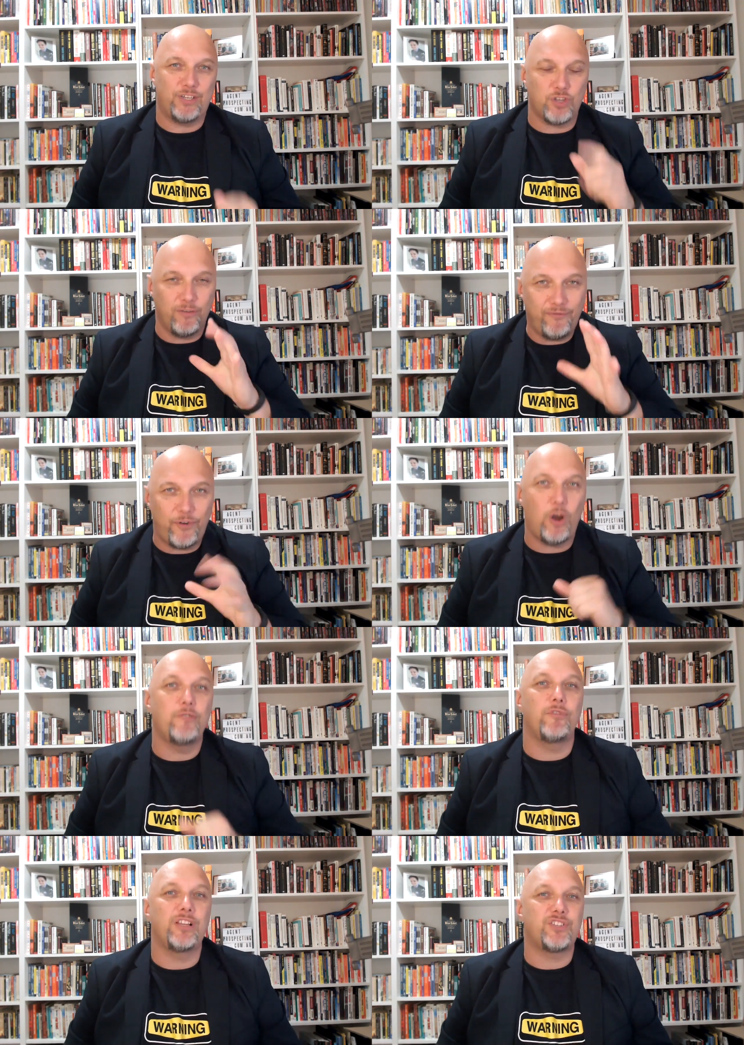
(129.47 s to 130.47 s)
So find
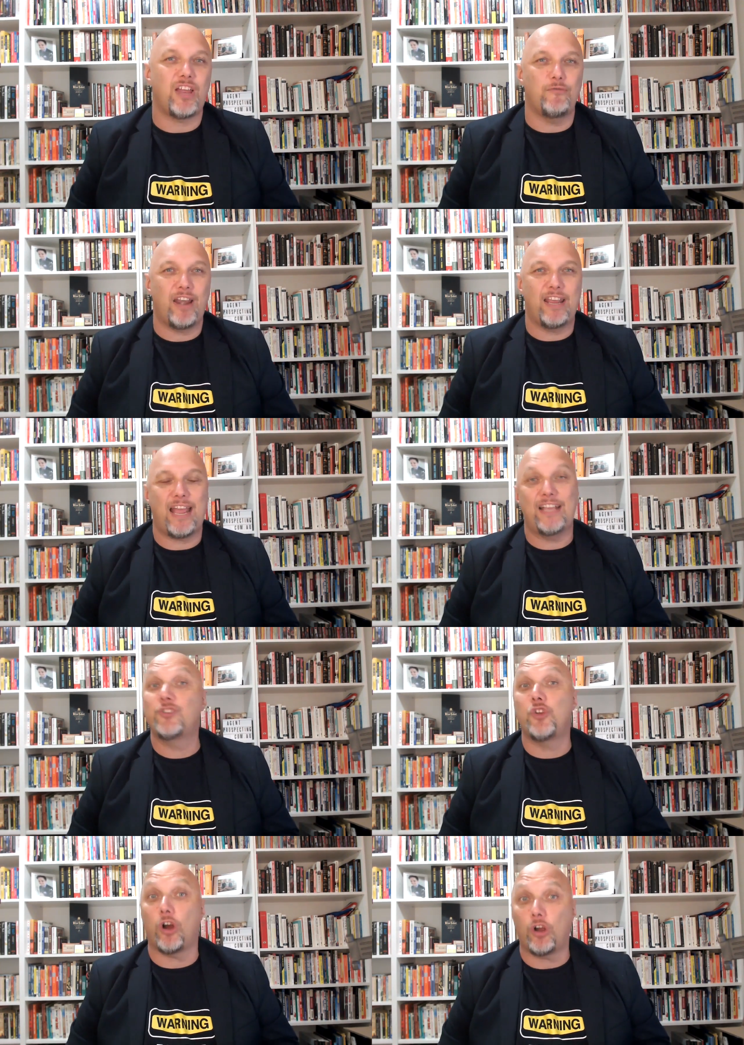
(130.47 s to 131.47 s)

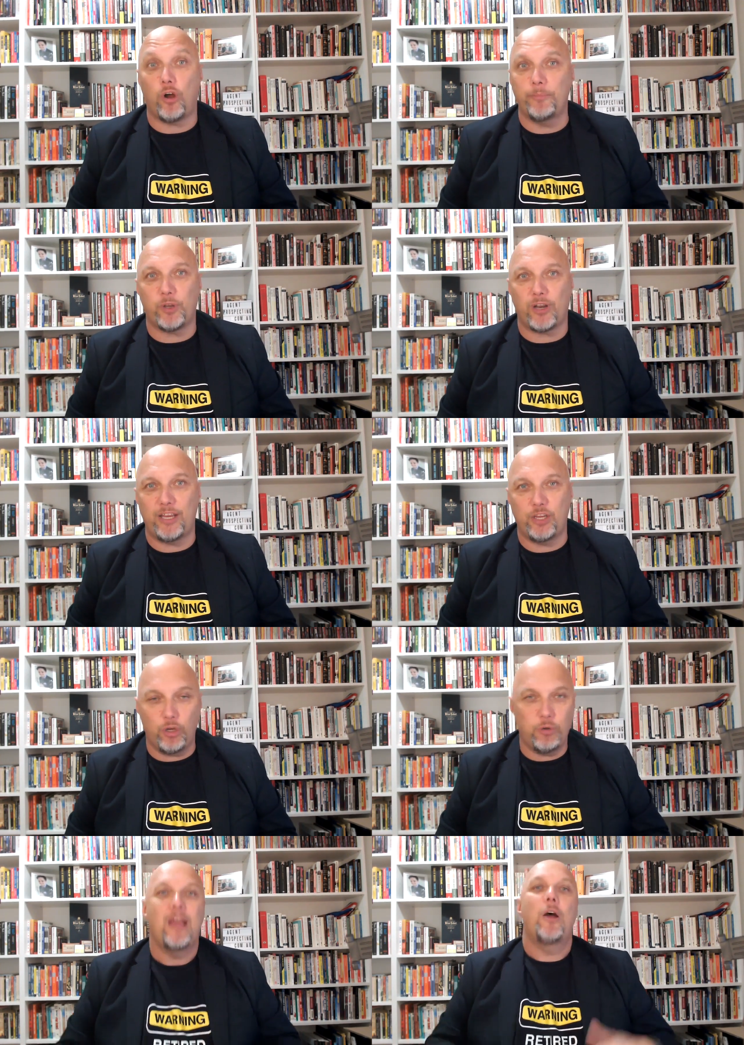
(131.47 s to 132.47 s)

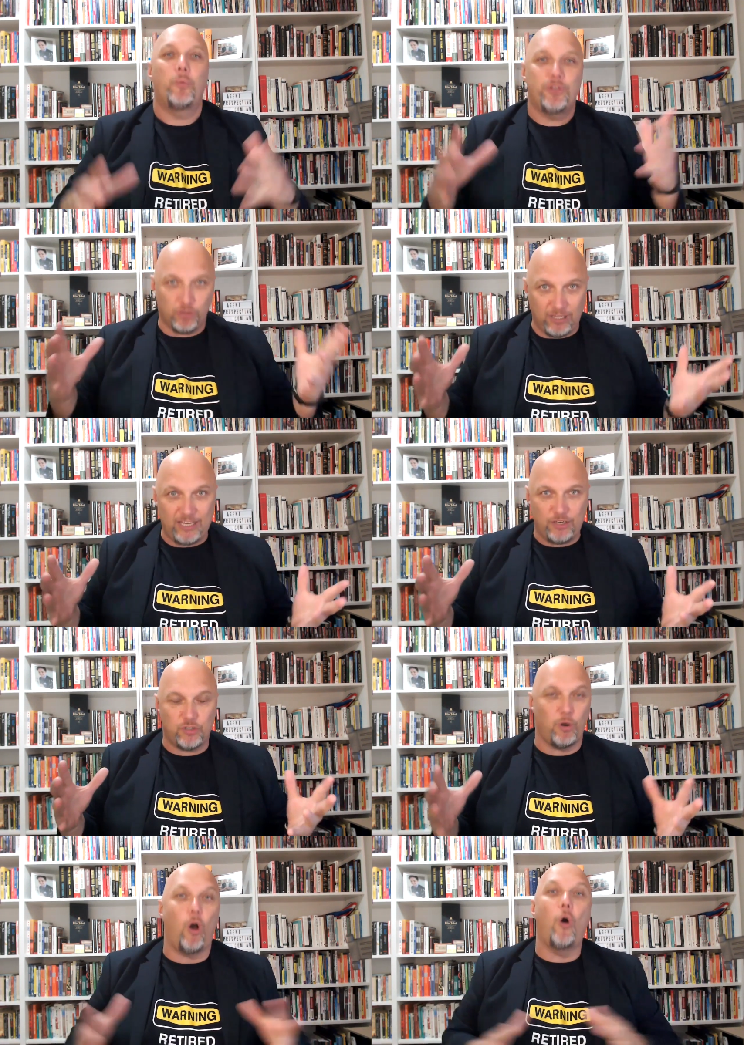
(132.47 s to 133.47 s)
realestaterenegades.com.au, which will lead you
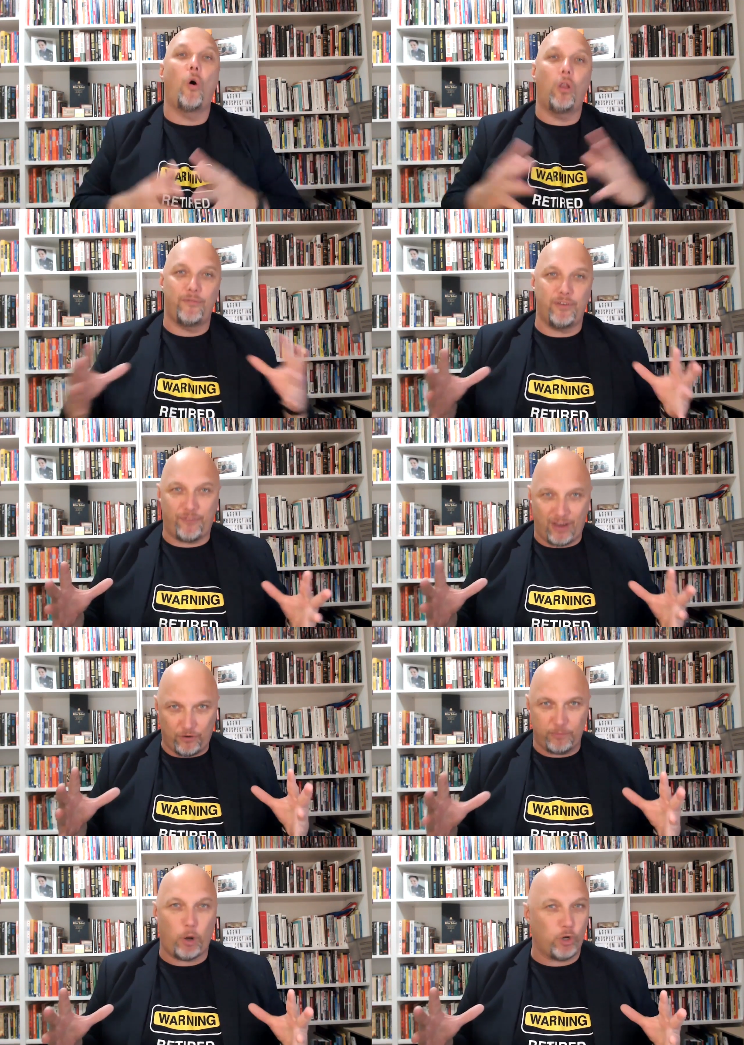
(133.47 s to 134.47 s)
to all of your
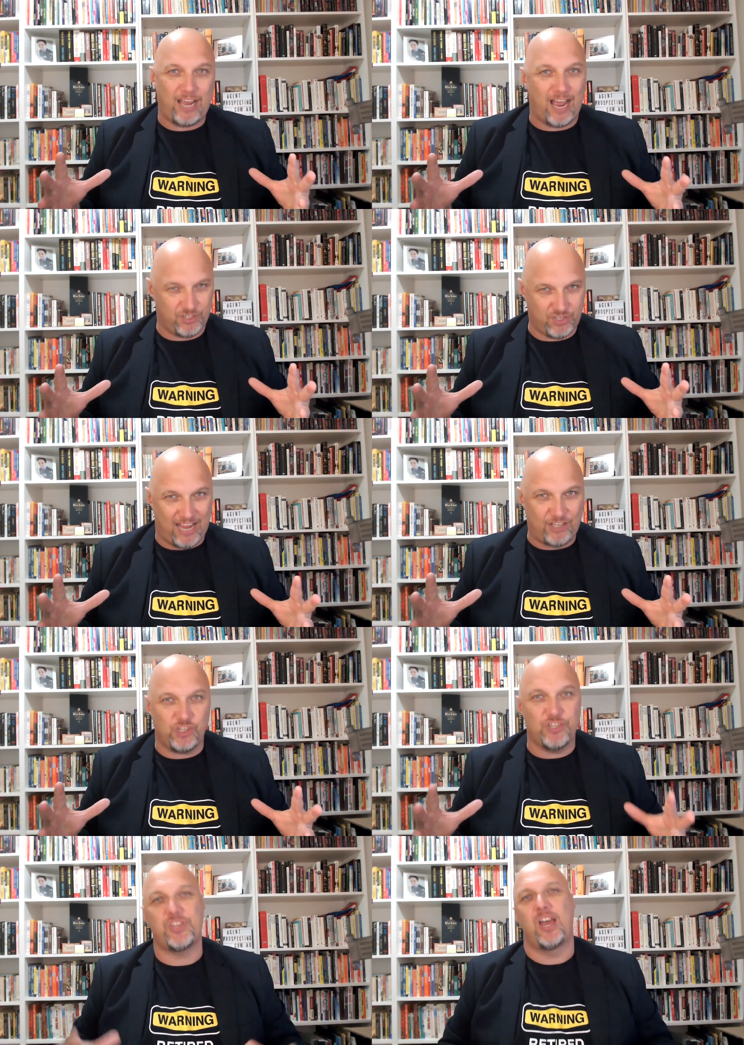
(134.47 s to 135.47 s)
favorite podcast
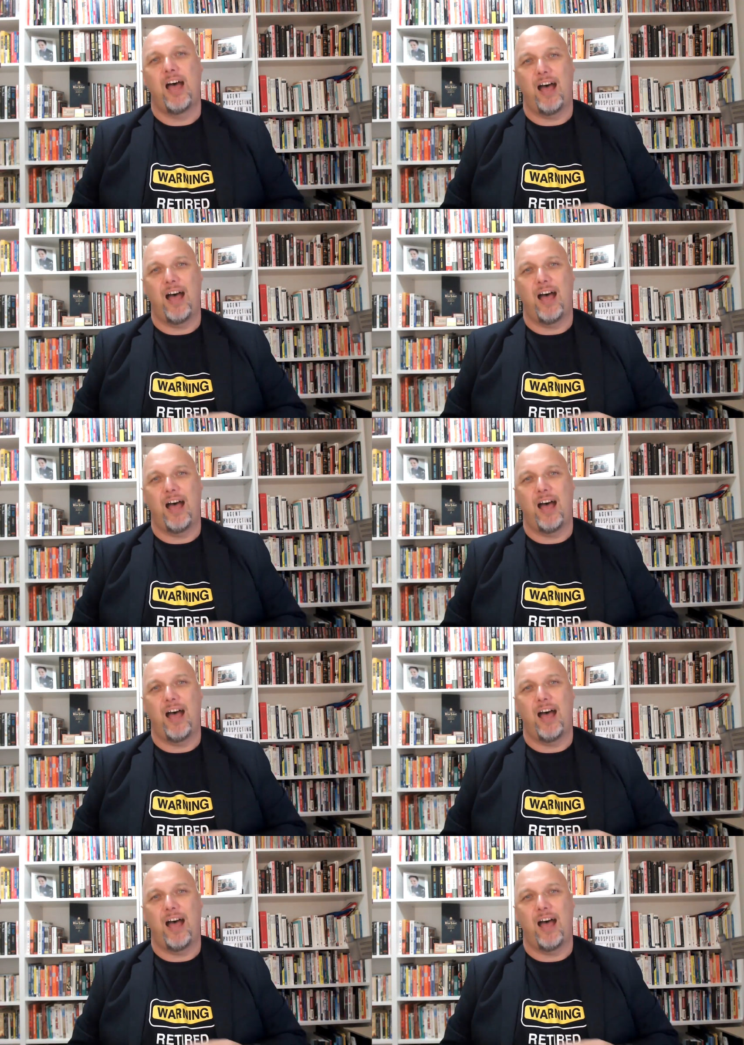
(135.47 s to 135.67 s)
catchers.